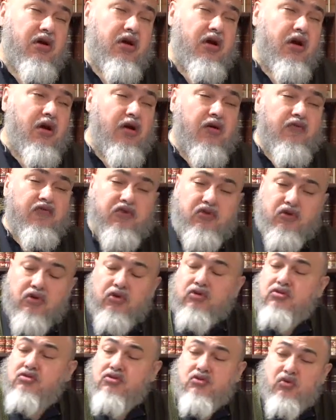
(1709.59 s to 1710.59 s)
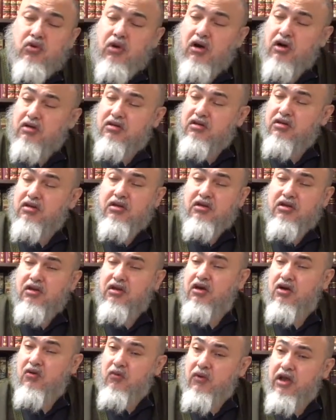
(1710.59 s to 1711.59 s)
of those who are
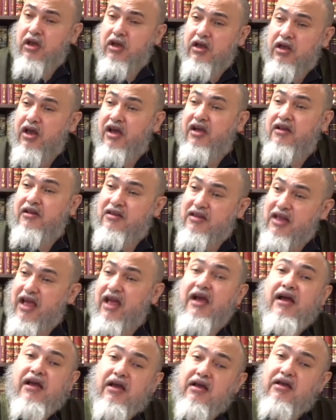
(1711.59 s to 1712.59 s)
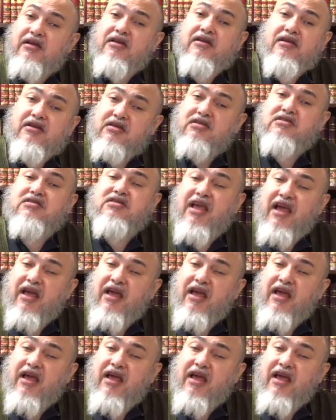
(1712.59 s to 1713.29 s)
turning away, and that is